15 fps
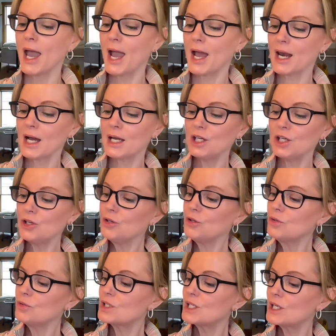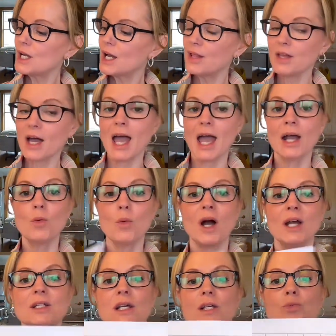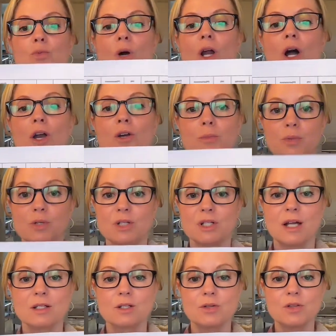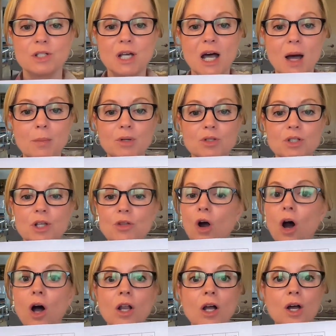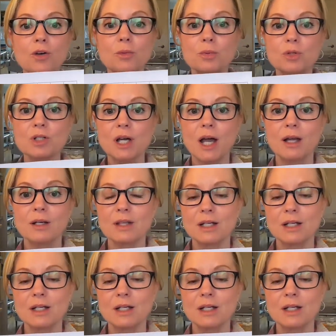and I used the egg whites as 100%. So at the top, you'll see they're all 100%.